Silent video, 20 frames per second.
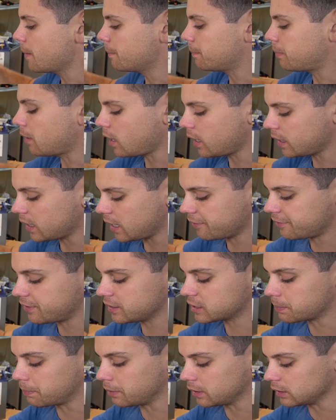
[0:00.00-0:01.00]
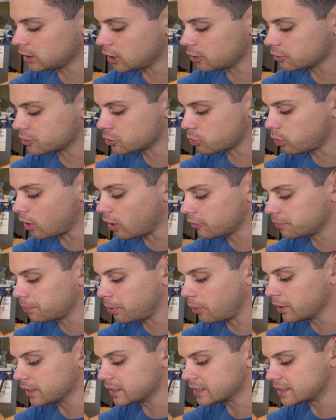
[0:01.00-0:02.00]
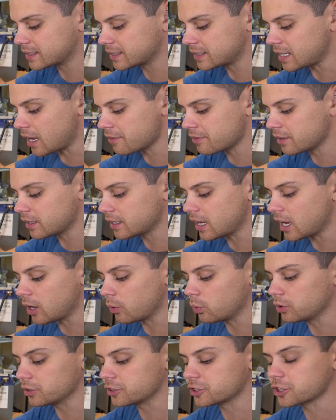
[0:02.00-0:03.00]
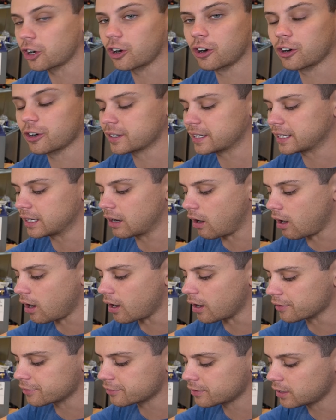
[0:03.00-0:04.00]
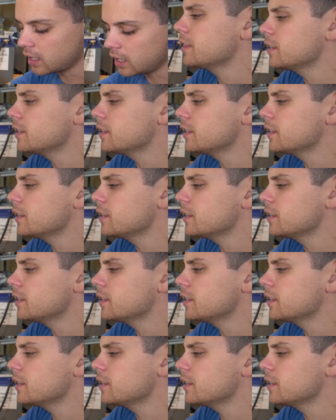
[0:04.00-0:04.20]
But if it's below 12.7, it will turn it off.